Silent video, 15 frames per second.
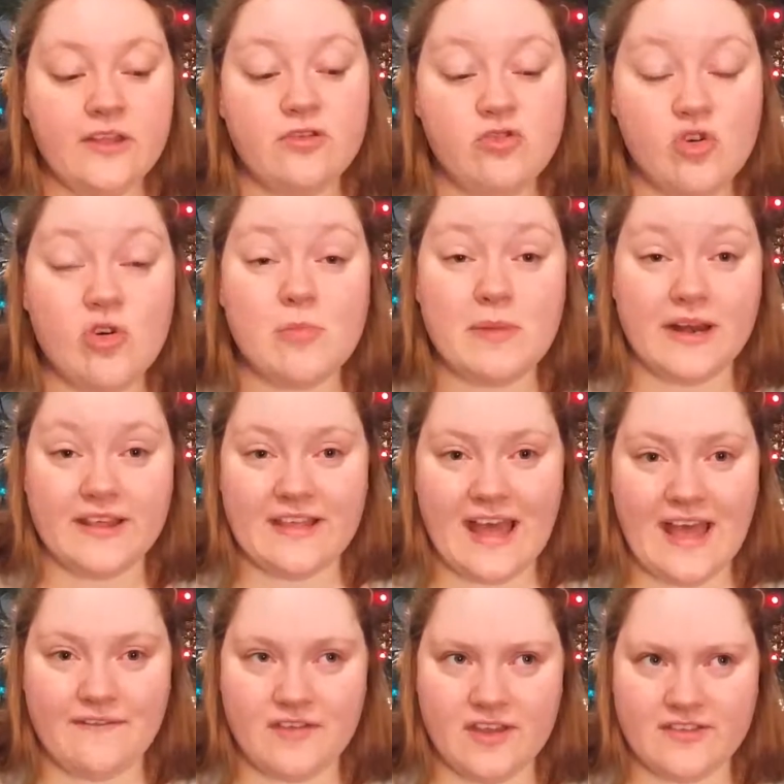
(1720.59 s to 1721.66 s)
normally the
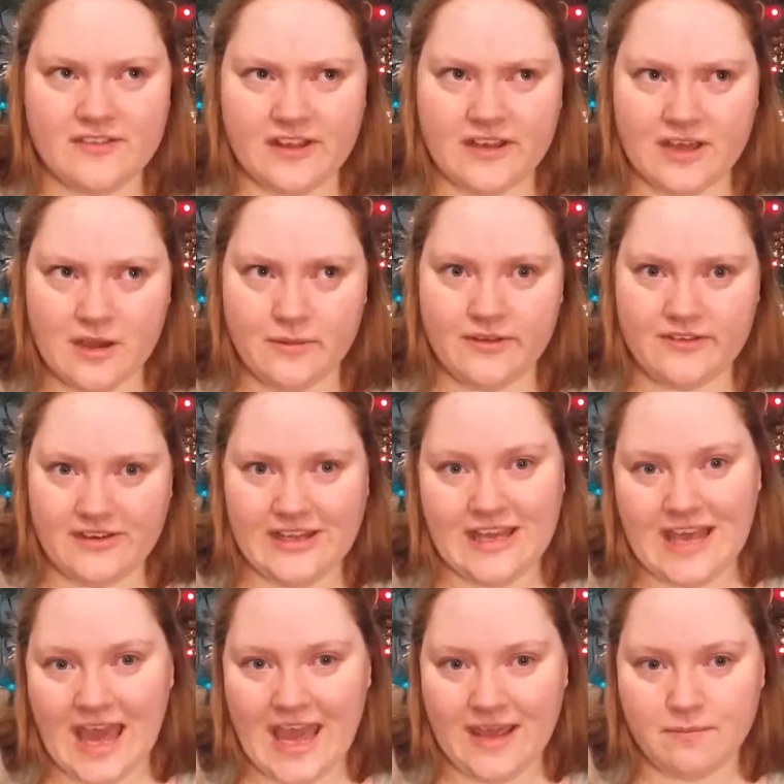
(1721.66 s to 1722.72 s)
heaviest I go is
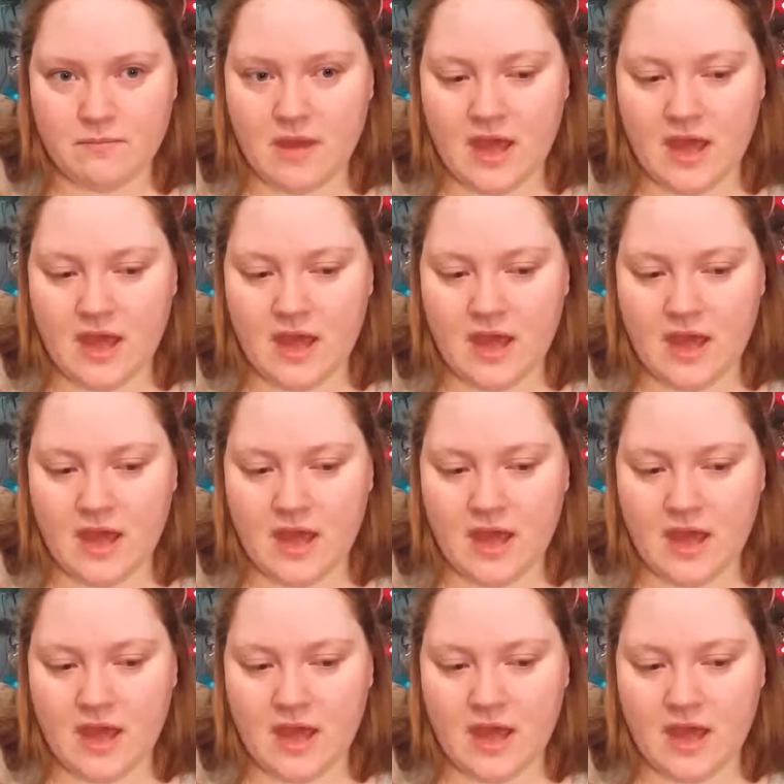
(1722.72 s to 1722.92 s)
DK.